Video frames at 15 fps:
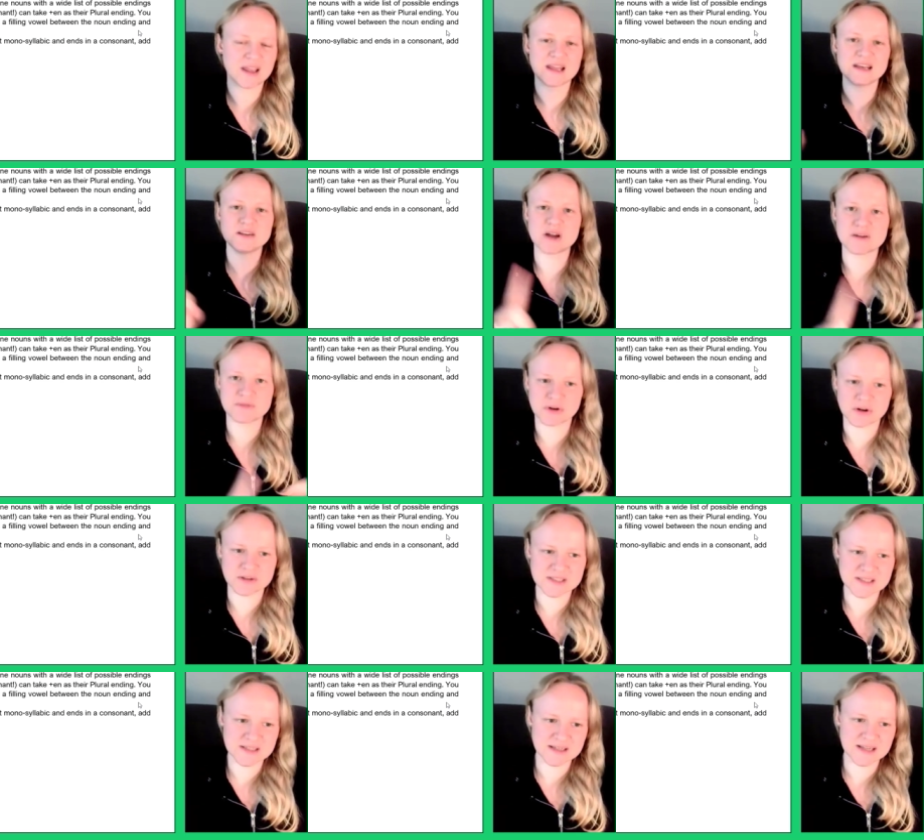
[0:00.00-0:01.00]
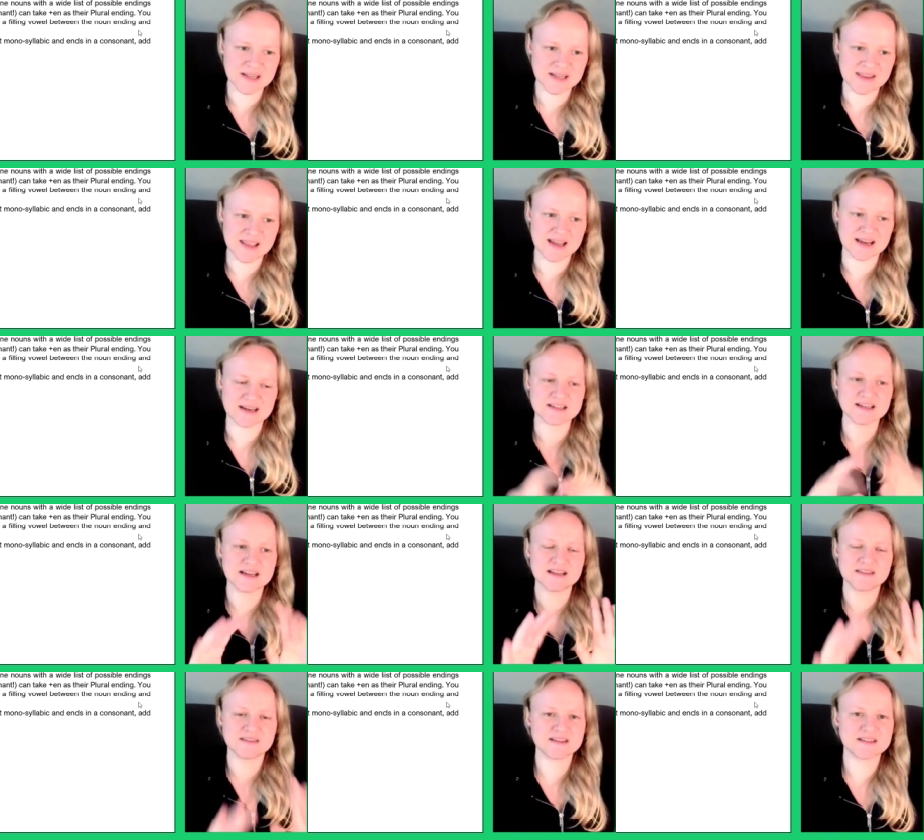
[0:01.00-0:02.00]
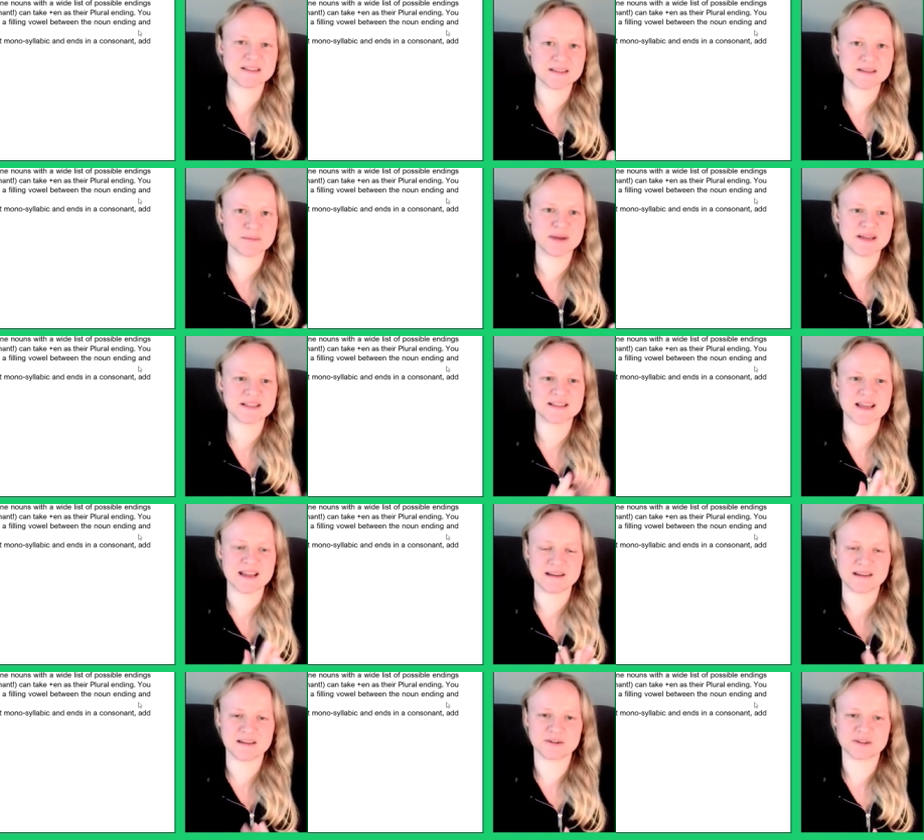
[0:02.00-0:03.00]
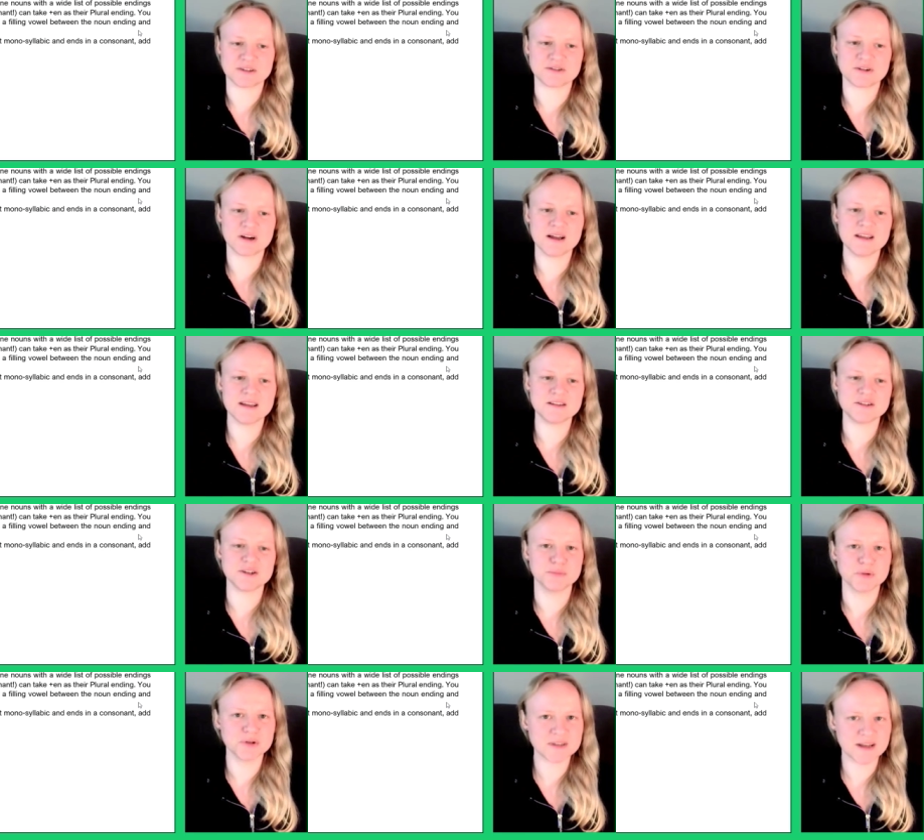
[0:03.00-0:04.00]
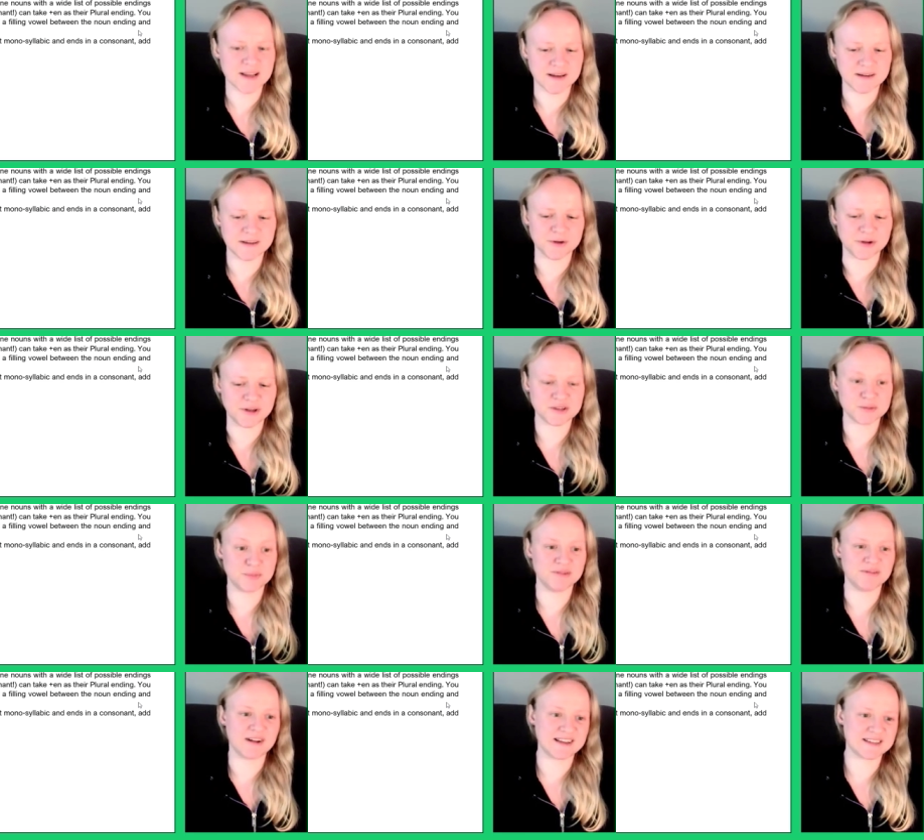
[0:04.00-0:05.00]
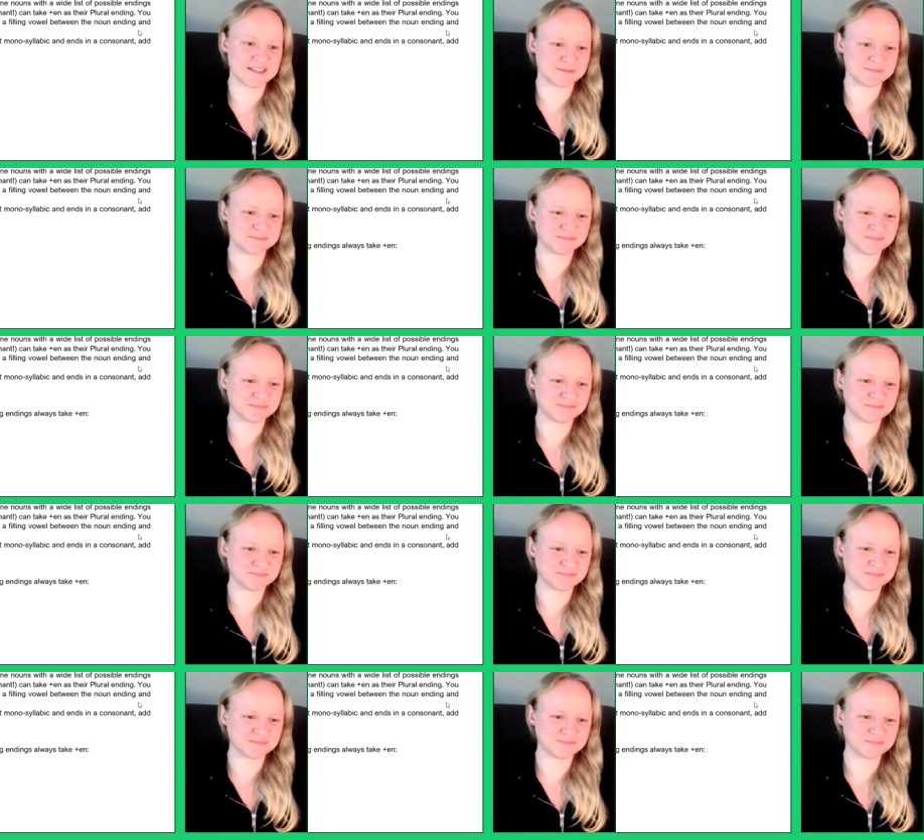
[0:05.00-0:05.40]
and you have a consonant at the end, this is the best ending you can try and you're most likely going to be right.